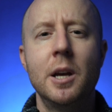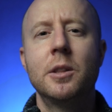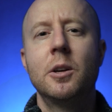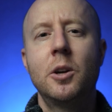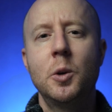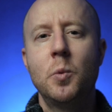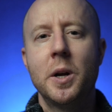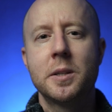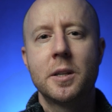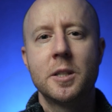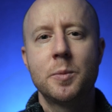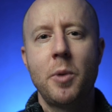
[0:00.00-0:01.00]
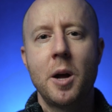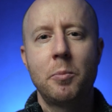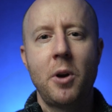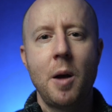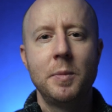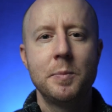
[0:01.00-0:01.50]
The good ones can spot
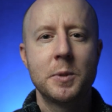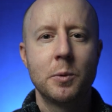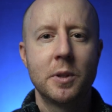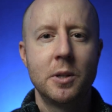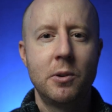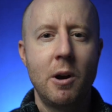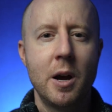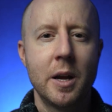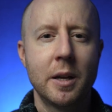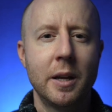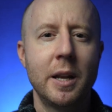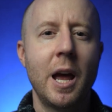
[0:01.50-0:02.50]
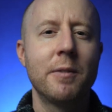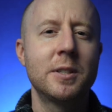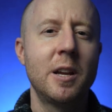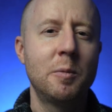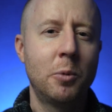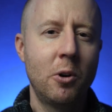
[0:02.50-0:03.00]
problems with a drawing and have
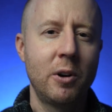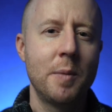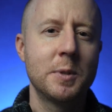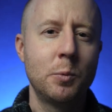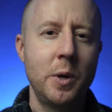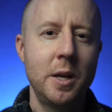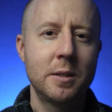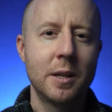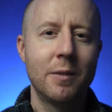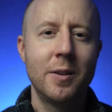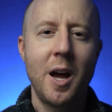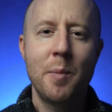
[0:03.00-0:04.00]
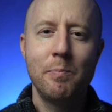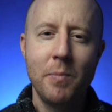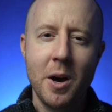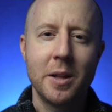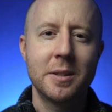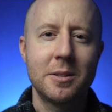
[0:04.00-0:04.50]
saved programs weeks, if not
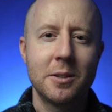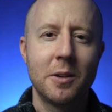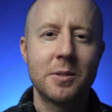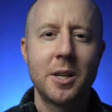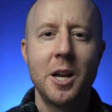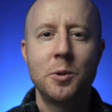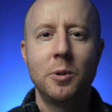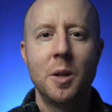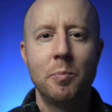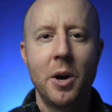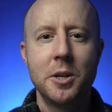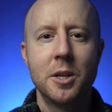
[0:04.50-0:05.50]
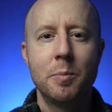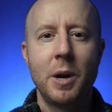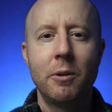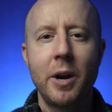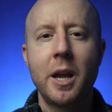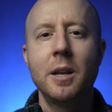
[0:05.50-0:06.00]
months, of schedule and budget by
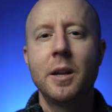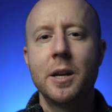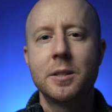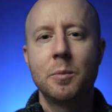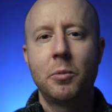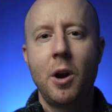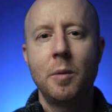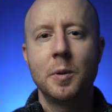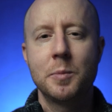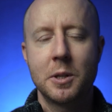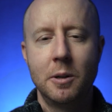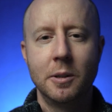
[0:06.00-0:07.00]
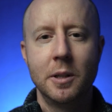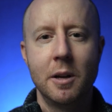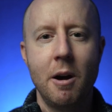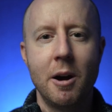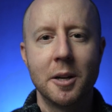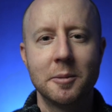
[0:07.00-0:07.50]
recognizing problems early
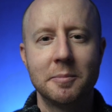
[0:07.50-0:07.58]
on.